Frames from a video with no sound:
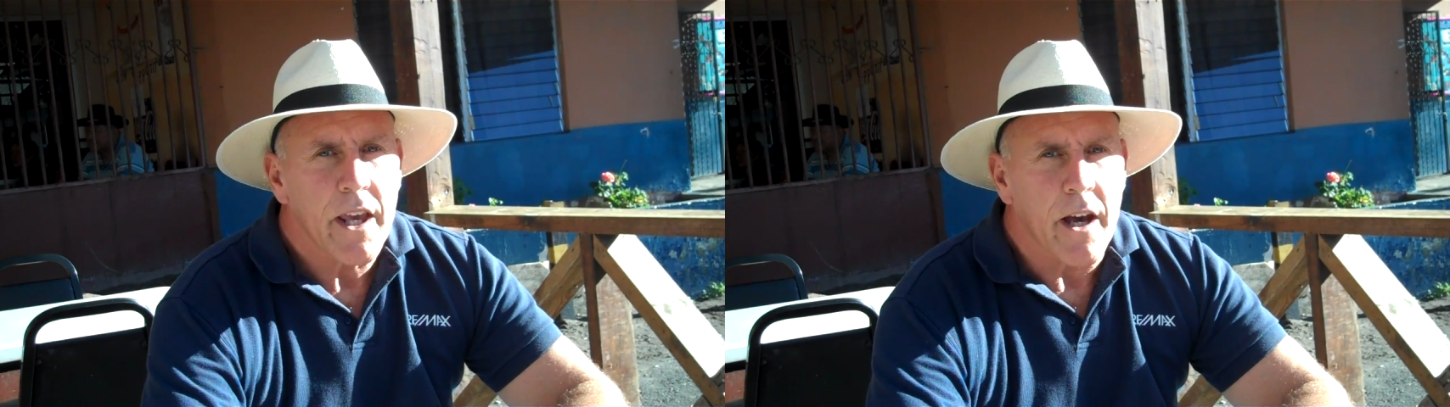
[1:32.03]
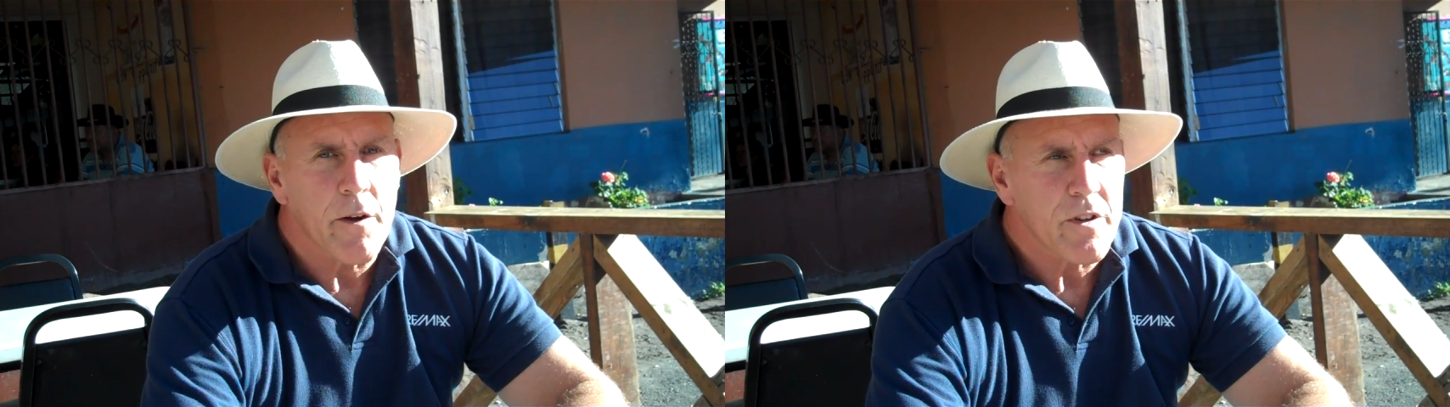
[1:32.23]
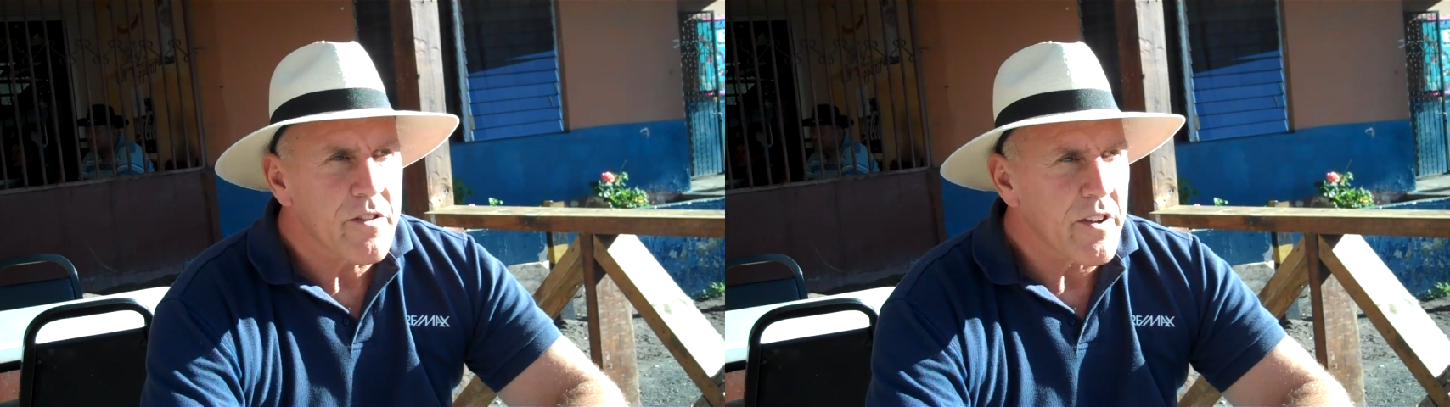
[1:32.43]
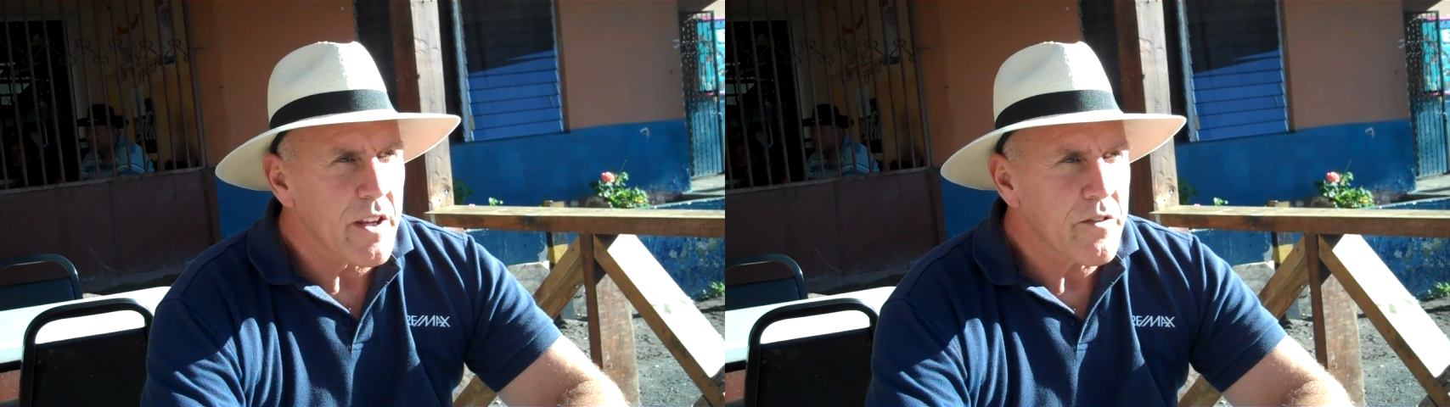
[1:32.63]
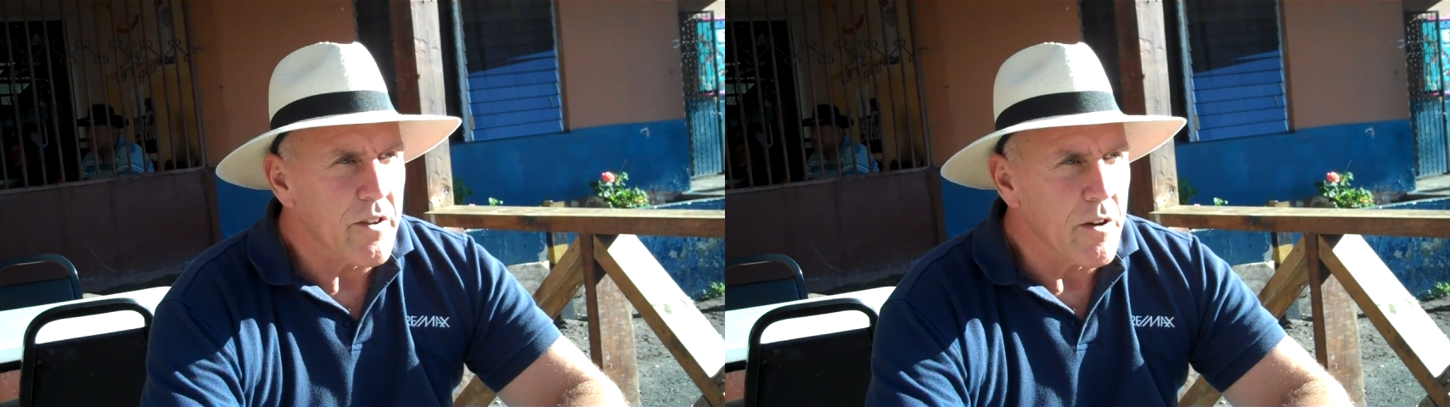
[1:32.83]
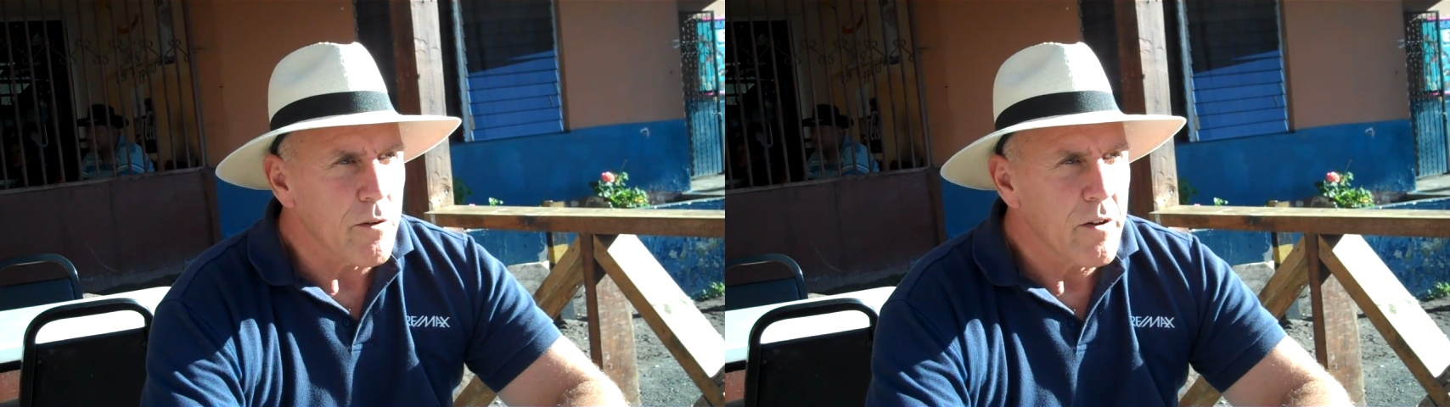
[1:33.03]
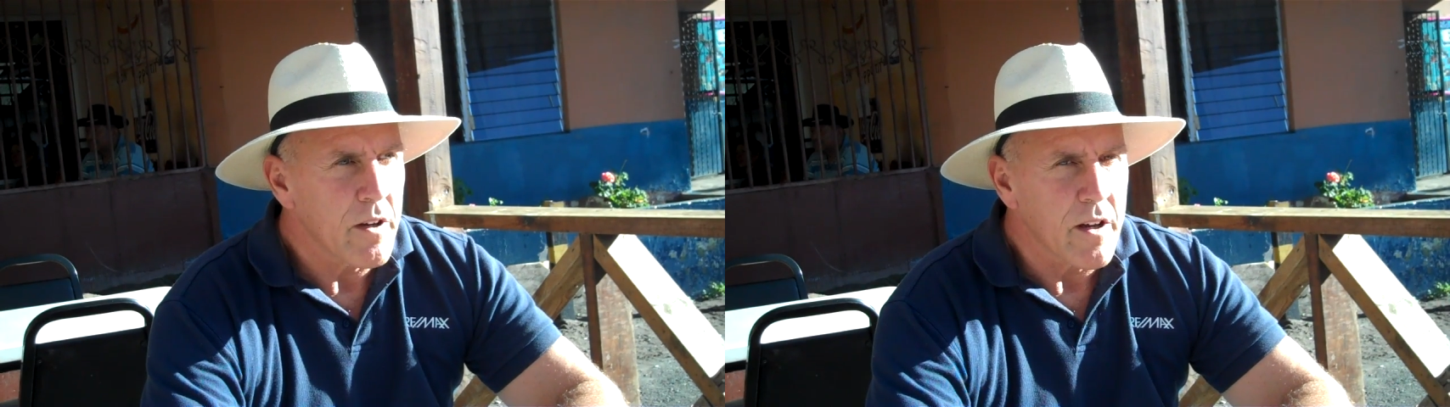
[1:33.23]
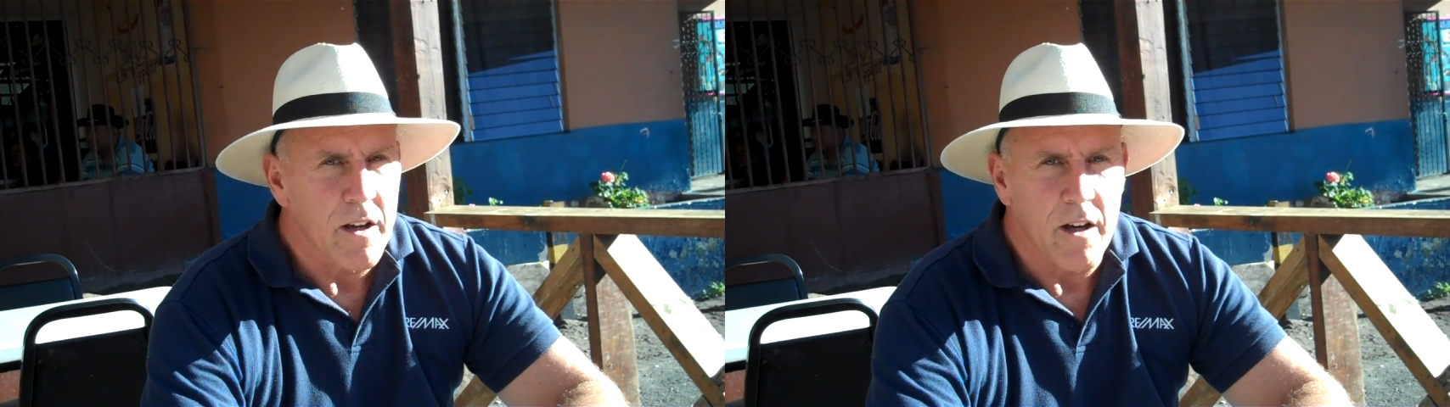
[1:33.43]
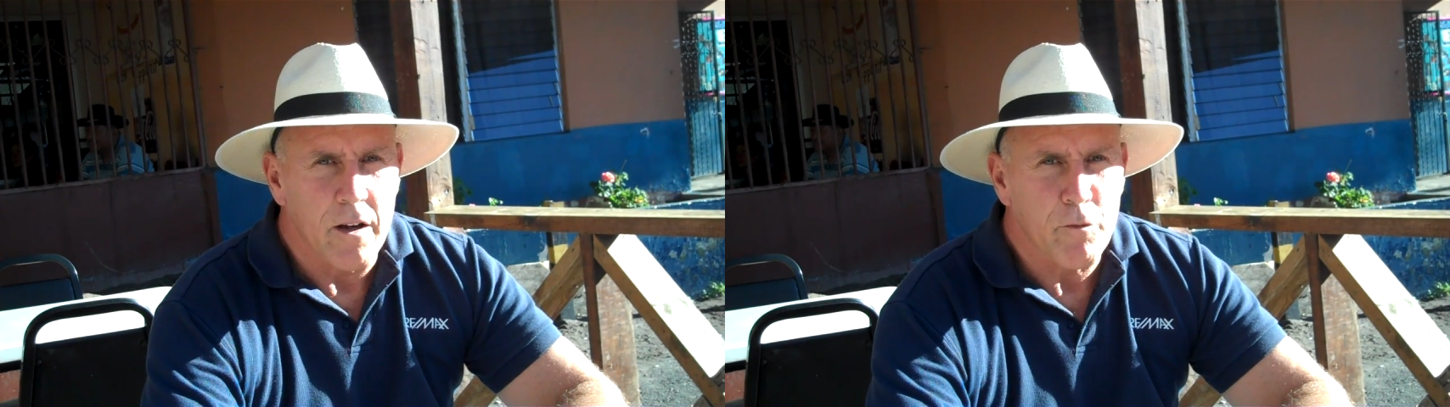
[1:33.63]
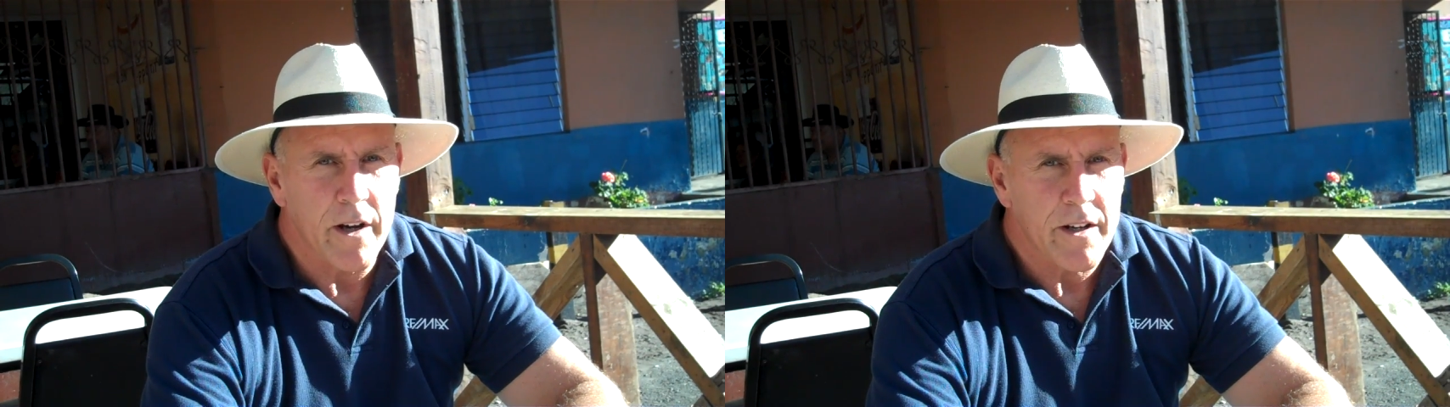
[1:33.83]
Yeah, I would say so.
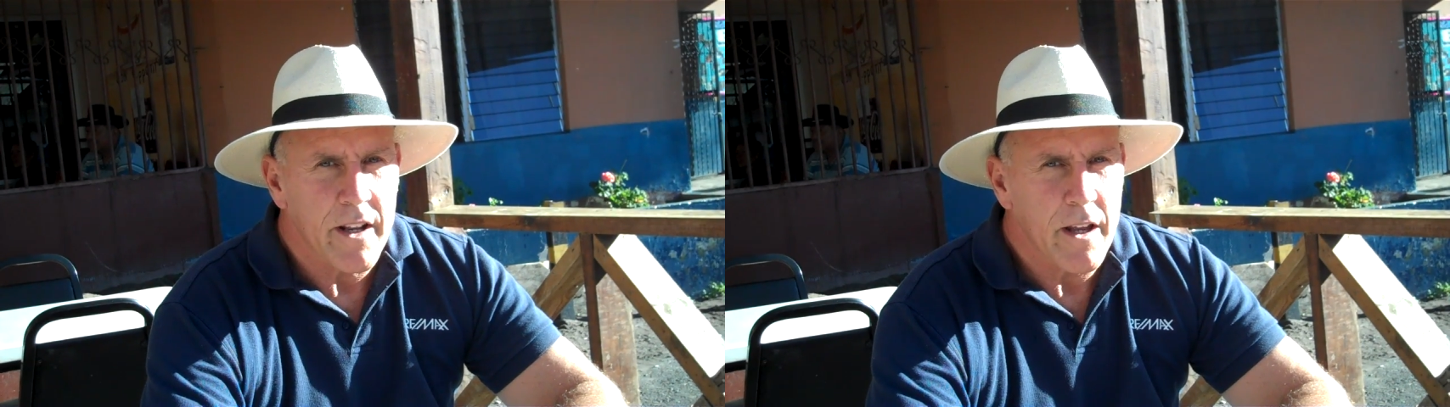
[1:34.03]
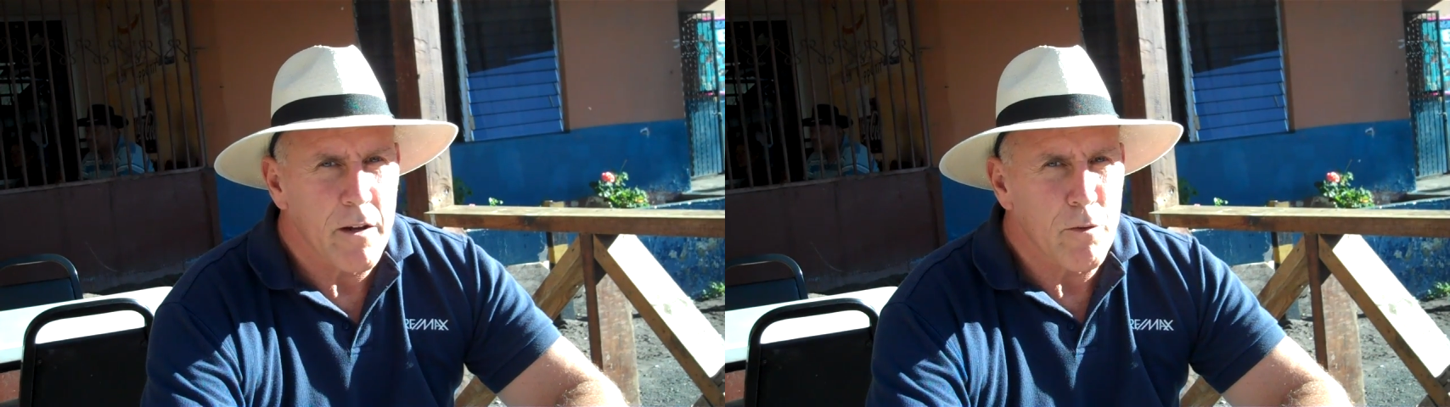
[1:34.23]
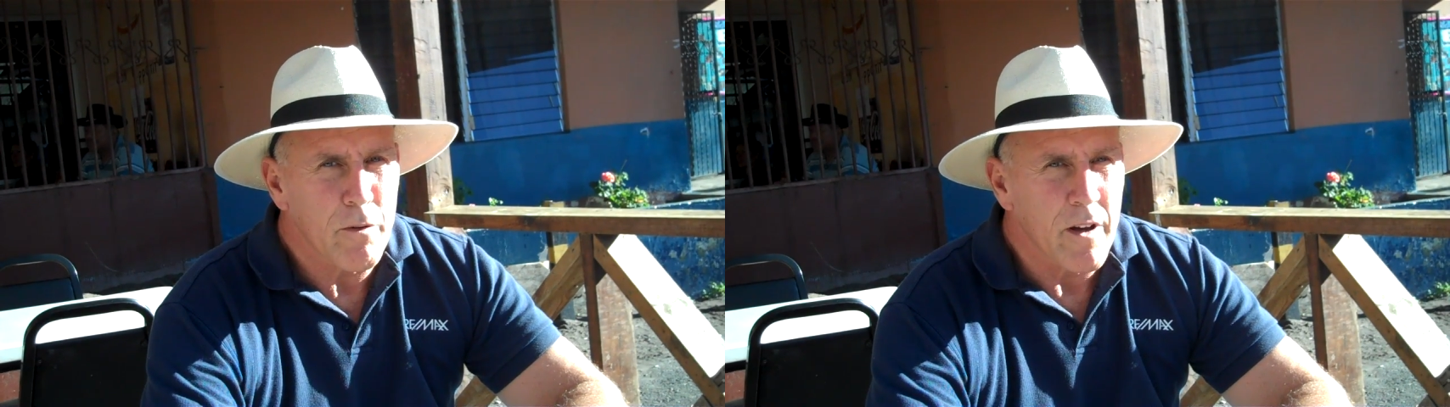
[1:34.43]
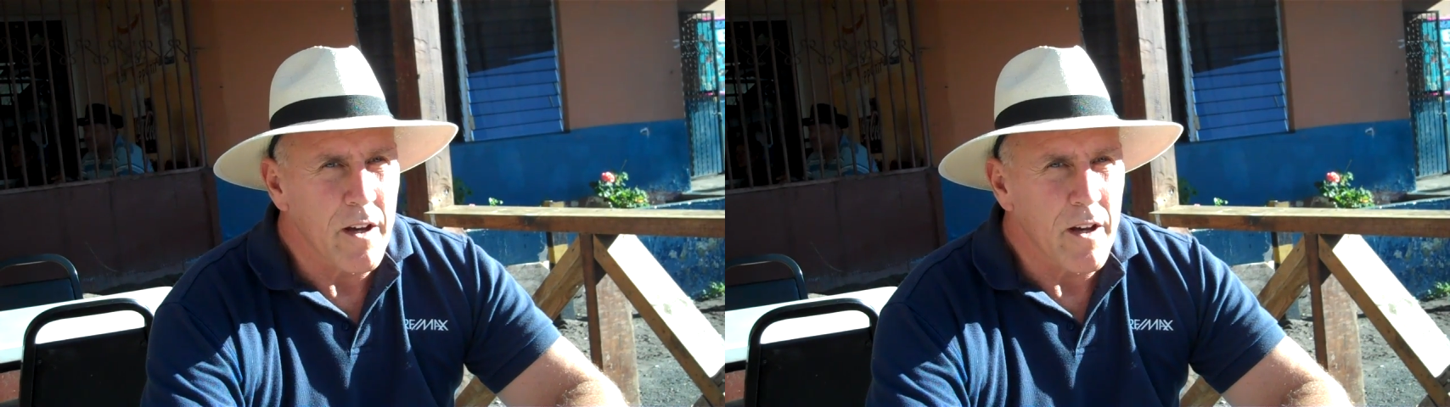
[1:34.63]
Right now,